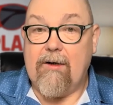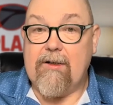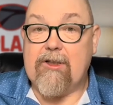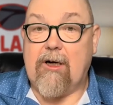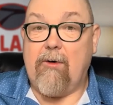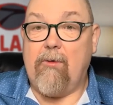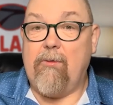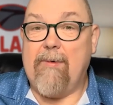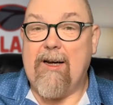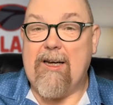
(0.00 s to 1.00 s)

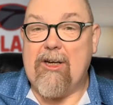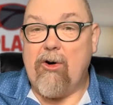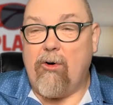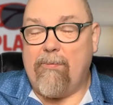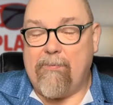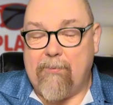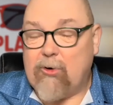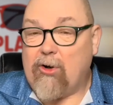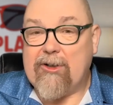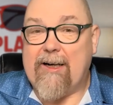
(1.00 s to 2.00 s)
So your
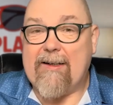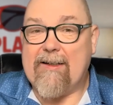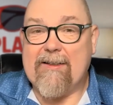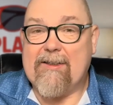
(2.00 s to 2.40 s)
project,